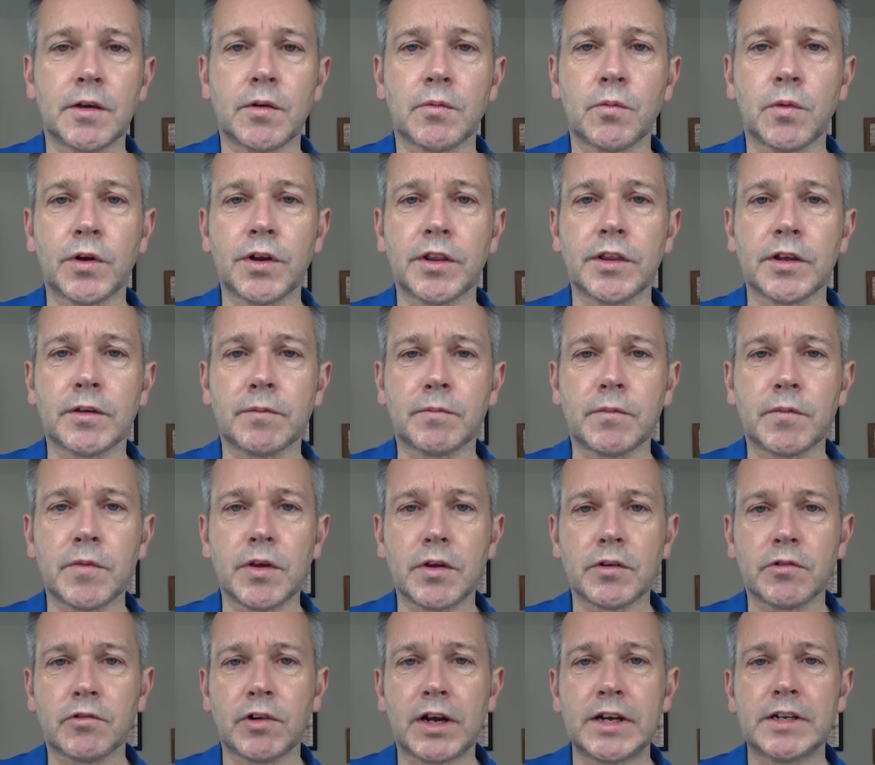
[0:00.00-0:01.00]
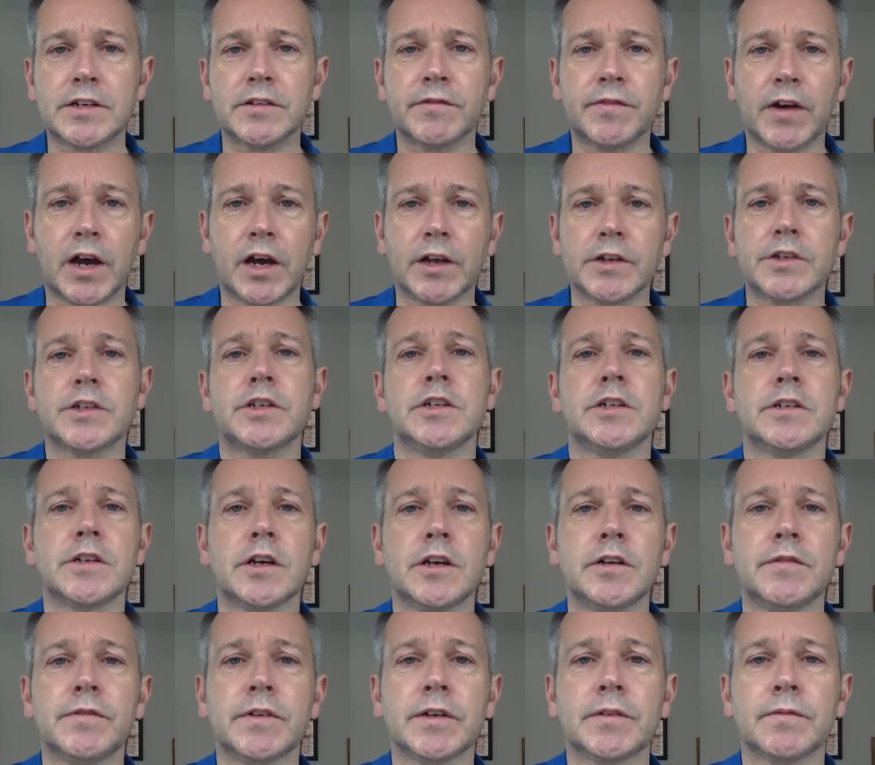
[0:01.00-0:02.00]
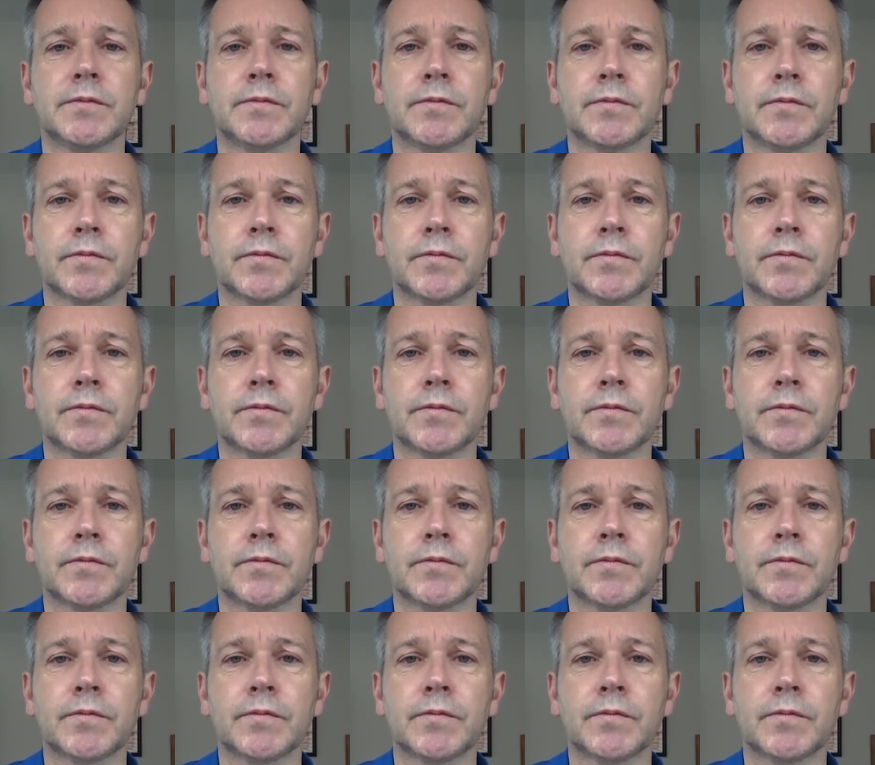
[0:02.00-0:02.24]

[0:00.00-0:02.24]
One of the great advantages over